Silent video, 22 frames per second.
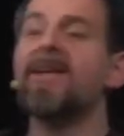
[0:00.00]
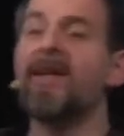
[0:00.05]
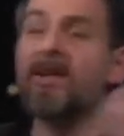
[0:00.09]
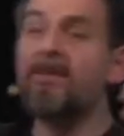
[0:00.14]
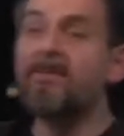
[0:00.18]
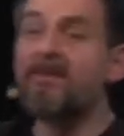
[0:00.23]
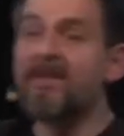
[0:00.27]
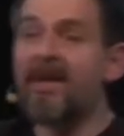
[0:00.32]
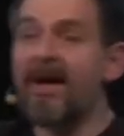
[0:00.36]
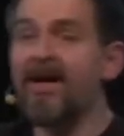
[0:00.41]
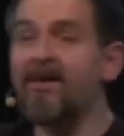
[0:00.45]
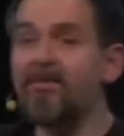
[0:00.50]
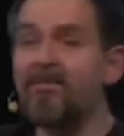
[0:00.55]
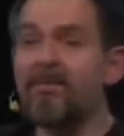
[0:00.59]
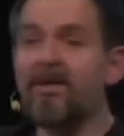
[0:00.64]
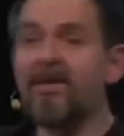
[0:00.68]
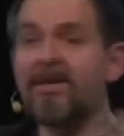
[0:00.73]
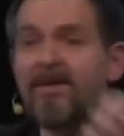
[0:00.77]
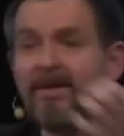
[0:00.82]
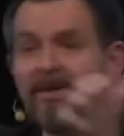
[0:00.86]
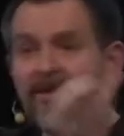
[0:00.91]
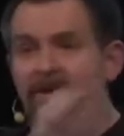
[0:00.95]
If you want to
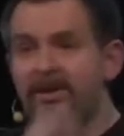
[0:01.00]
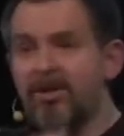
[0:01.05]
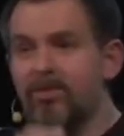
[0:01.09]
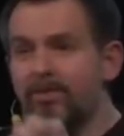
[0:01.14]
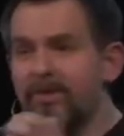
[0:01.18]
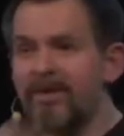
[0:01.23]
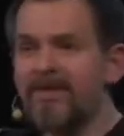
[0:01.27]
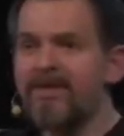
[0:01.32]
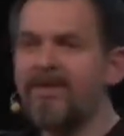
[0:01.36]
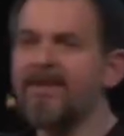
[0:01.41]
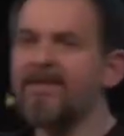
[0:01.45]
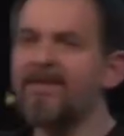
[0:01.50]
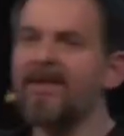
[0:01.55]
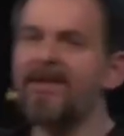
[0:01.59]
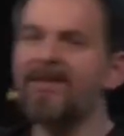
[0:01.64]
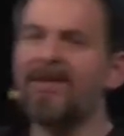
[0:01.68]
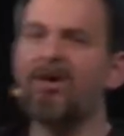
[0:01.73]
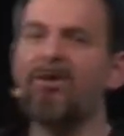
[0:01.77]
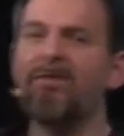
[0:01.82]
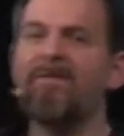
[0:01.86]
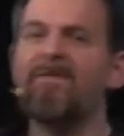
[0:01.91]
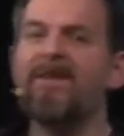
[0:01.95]
get this sensor, you
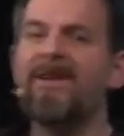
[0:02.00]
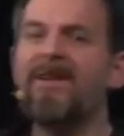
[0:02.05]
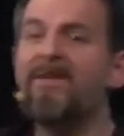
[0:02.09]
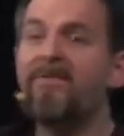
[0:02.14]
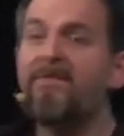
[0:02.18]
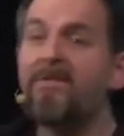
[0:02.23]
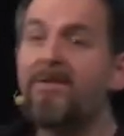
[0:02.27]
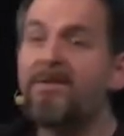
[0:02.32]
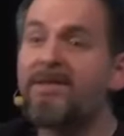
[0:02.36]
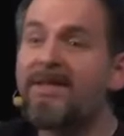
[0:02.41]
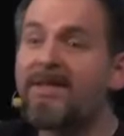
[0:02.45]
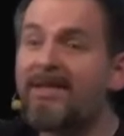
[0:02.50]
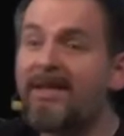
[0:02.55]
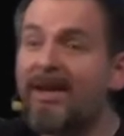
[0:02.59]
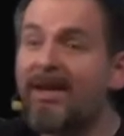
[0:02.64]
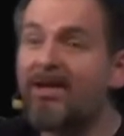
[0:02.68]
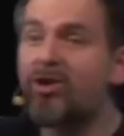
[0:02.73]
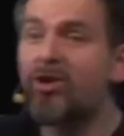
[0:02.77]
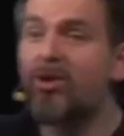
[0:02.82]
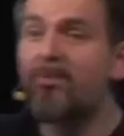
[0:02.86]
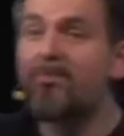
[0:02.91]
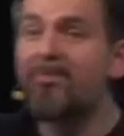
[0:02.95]
take one milliliter and put
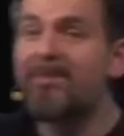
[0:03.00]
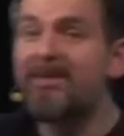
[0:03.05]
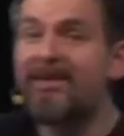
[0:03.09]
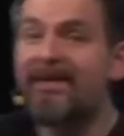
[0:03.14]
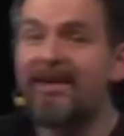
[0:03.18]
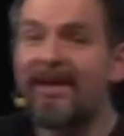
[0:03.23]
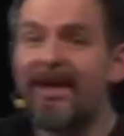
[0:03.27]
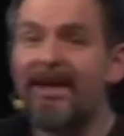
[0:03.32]
that on top